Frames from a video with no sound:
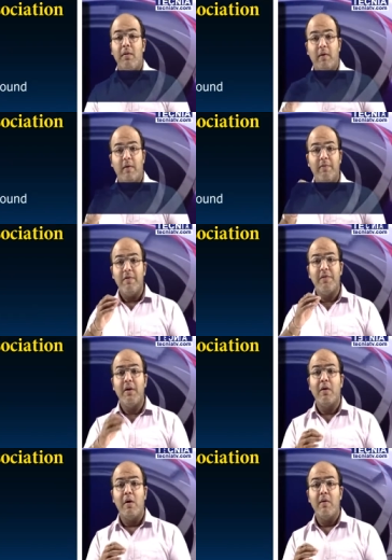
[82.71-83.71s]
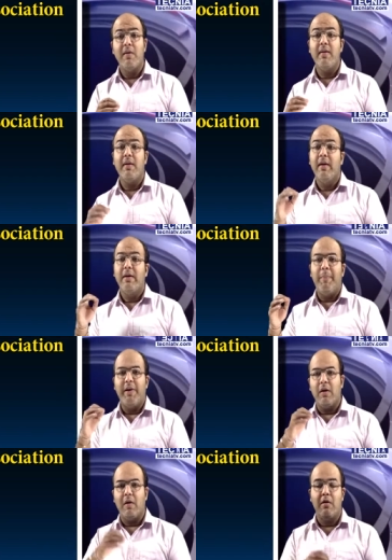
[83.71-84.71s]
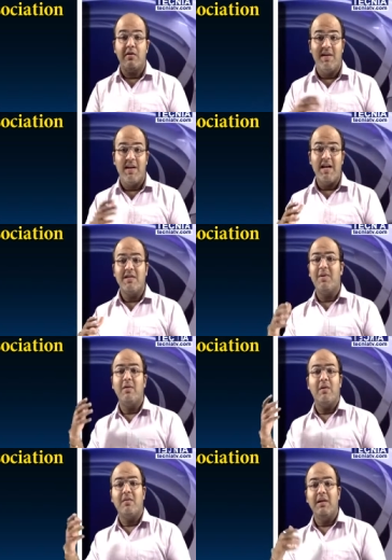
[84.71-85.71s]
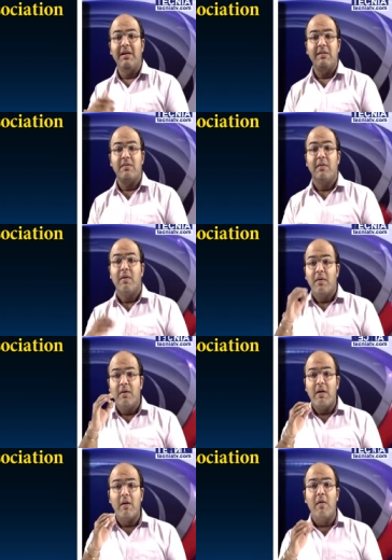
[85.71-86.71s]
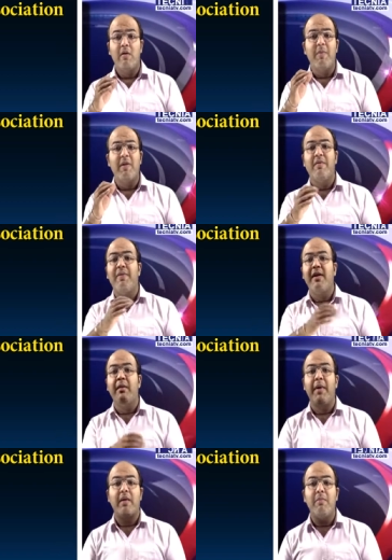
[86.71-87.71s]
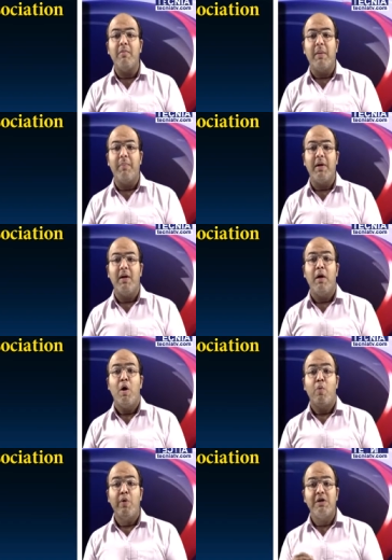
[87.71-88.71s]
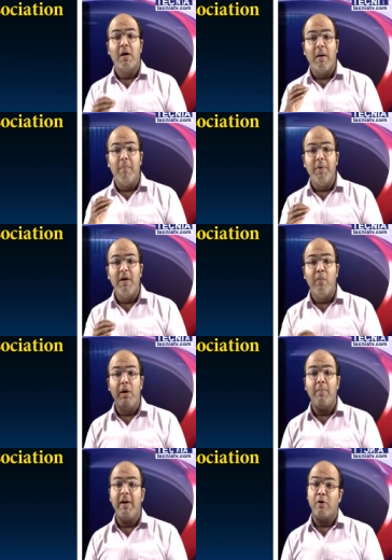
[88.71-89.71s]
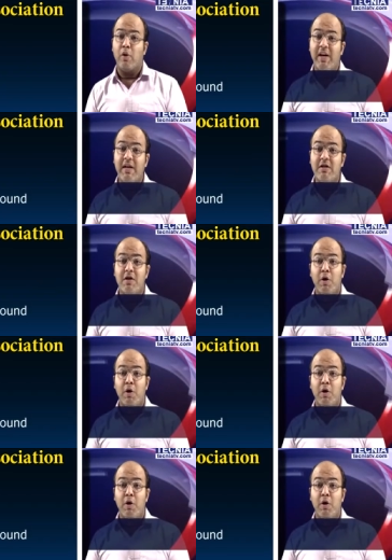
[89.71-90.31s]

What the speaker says: The fifth clause is capital clause. Last but not the least, this clause specifies the maximum capital which the company will be authorized